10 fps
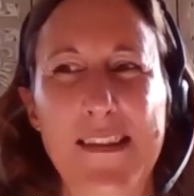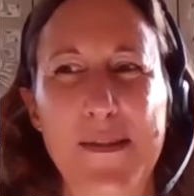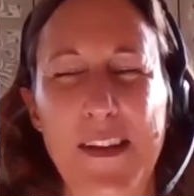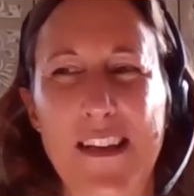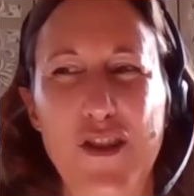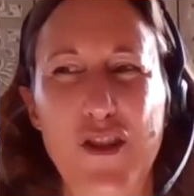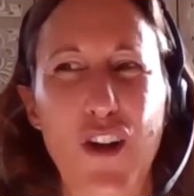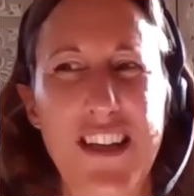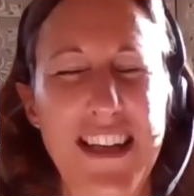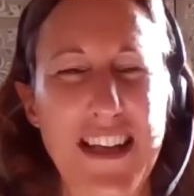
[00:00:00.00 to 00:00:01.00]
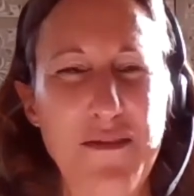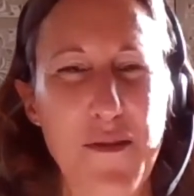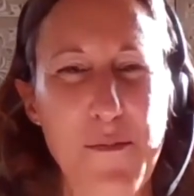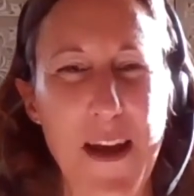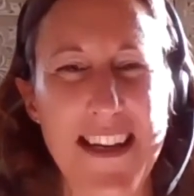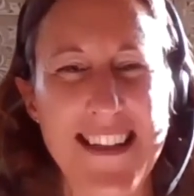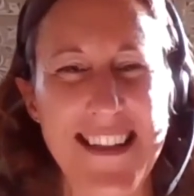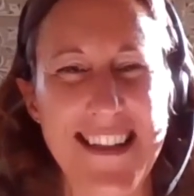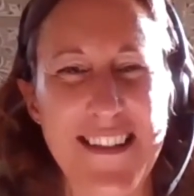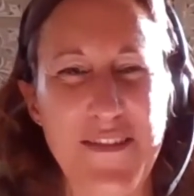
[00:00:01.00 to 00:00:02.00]
extolling
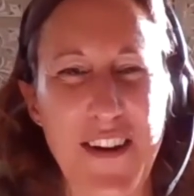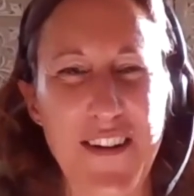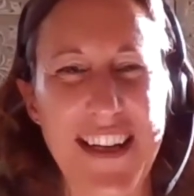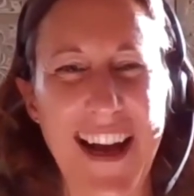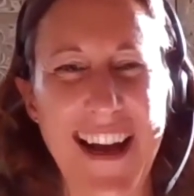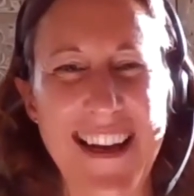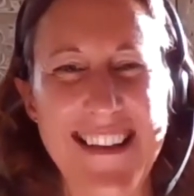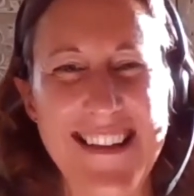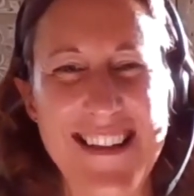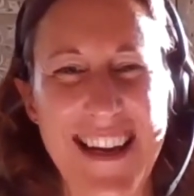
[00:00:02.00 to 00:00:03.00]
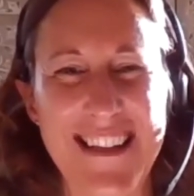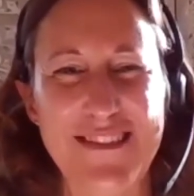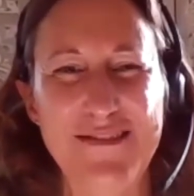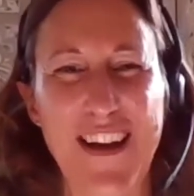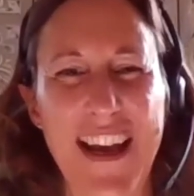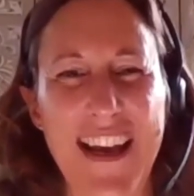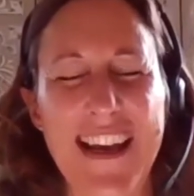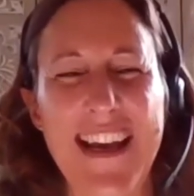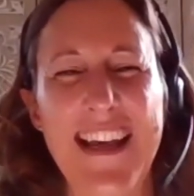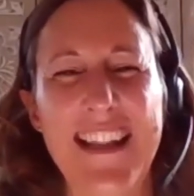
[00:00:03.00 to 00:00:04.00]
information in a very kind and gentle way
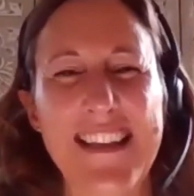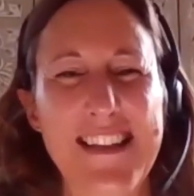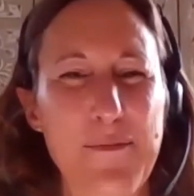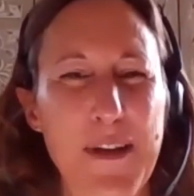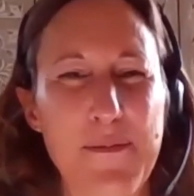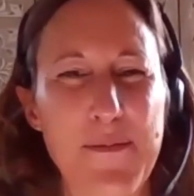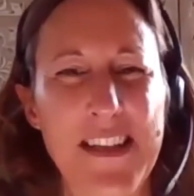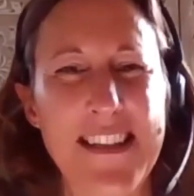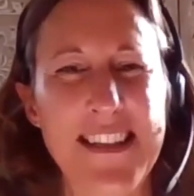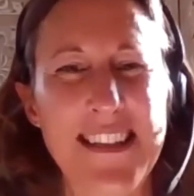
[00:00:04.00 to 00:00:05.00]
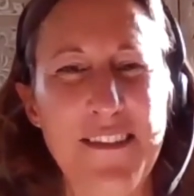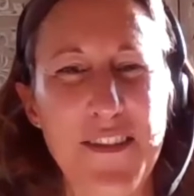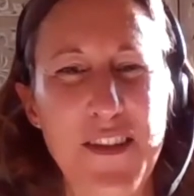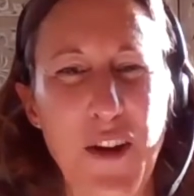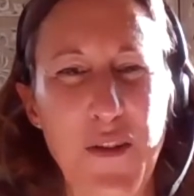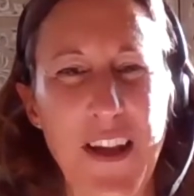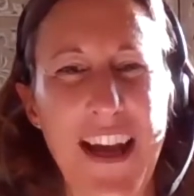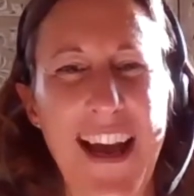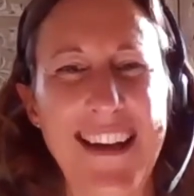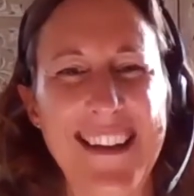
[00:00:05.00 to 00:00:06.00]
that sometimes they didn't even know
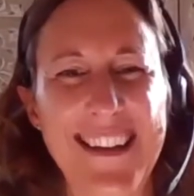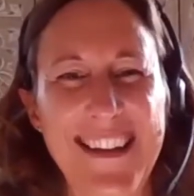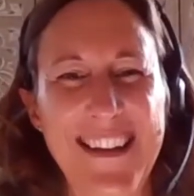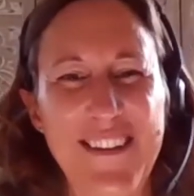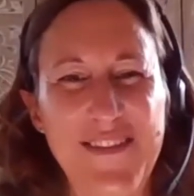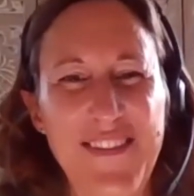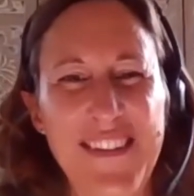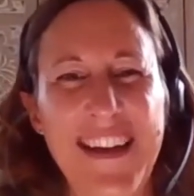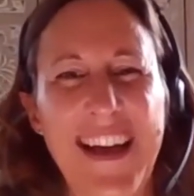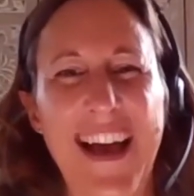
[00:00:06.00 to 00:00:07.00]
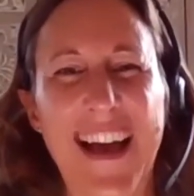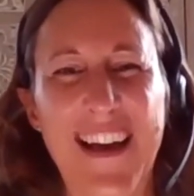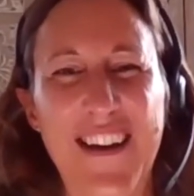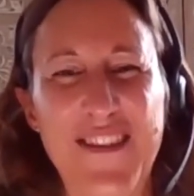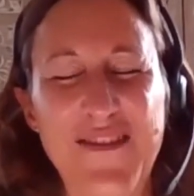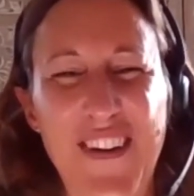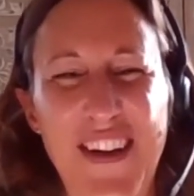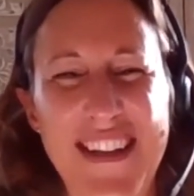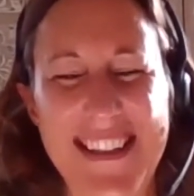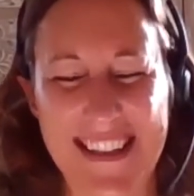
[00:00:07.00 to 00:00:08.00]
they had in them.
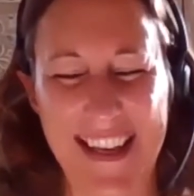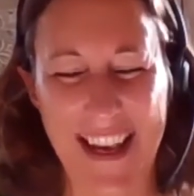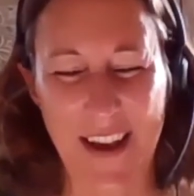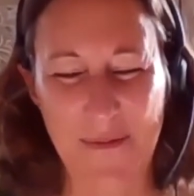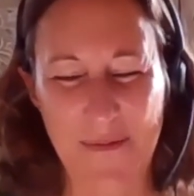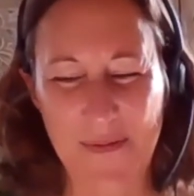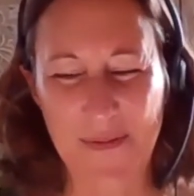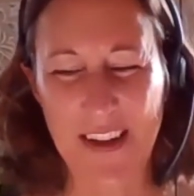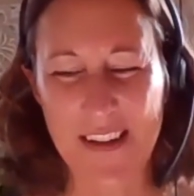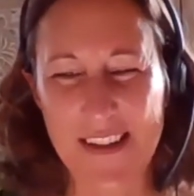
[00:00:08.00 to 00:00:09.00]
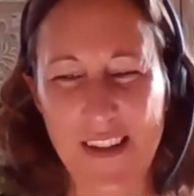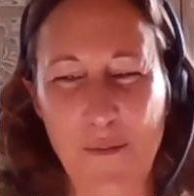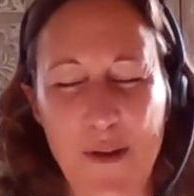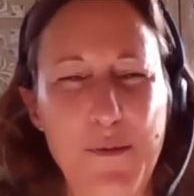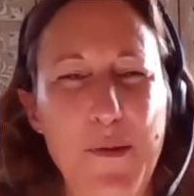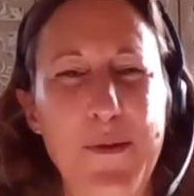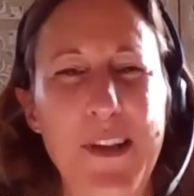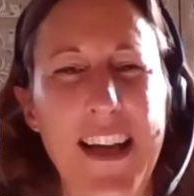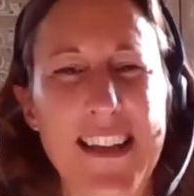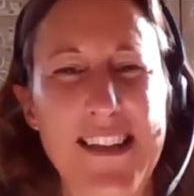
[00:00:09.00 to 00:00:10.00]
But there's so much we would
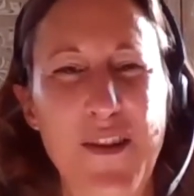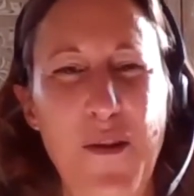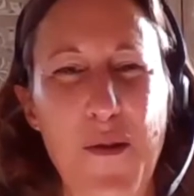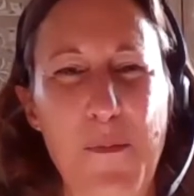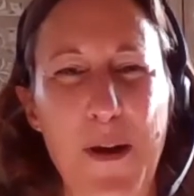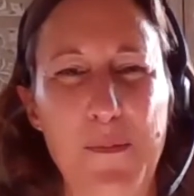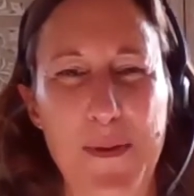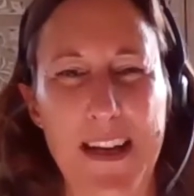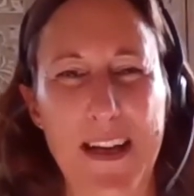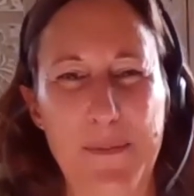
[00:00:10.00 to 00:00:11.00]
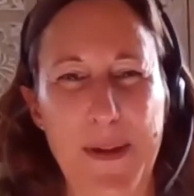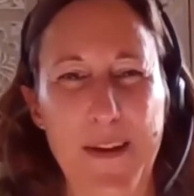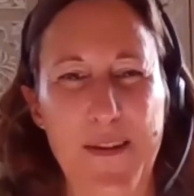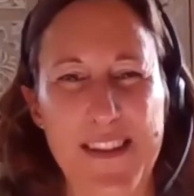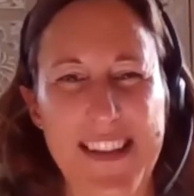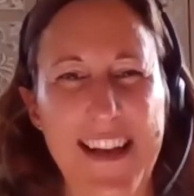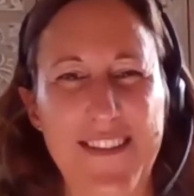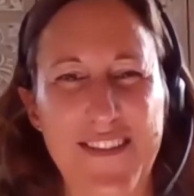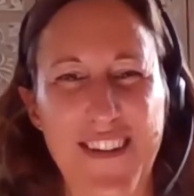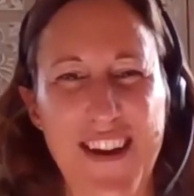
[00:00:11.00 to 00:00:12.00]
like to know about Penelope herself.
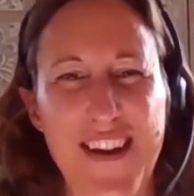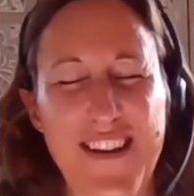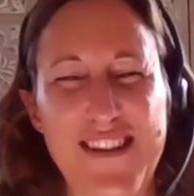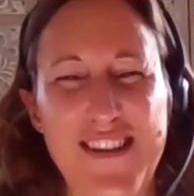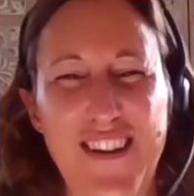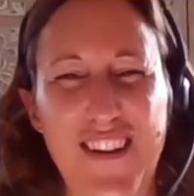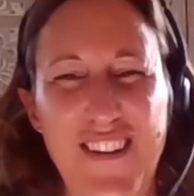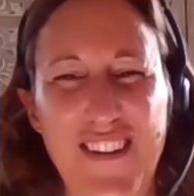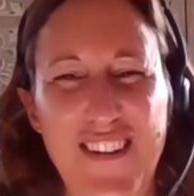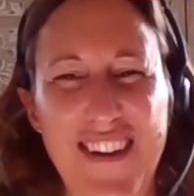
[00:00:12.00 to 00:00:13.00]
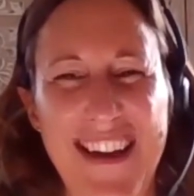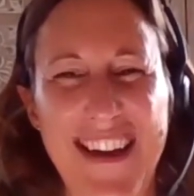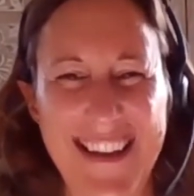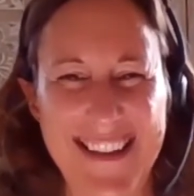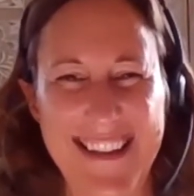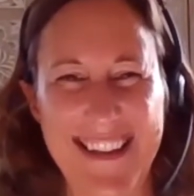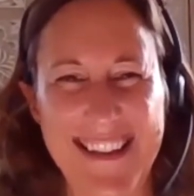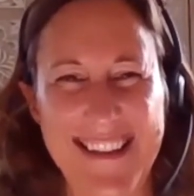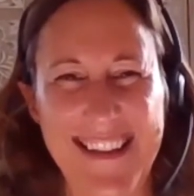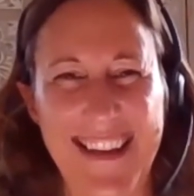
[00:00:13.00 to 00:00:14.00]
So here she
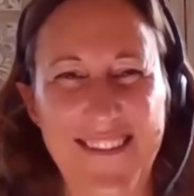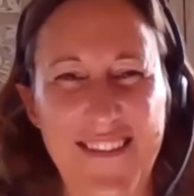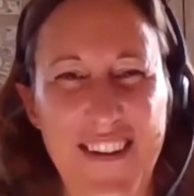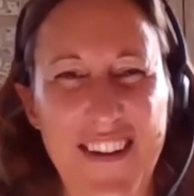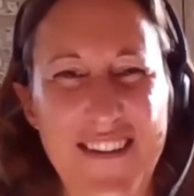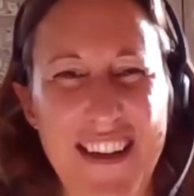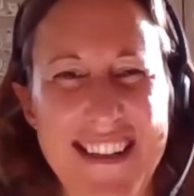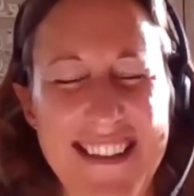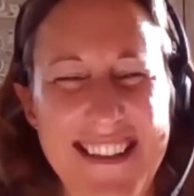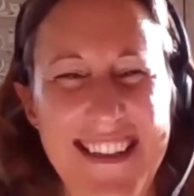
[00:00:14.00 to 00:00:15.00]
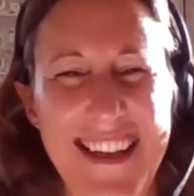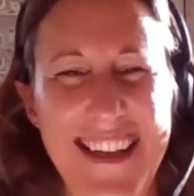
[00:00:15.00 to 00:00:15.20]
is, and very graciously in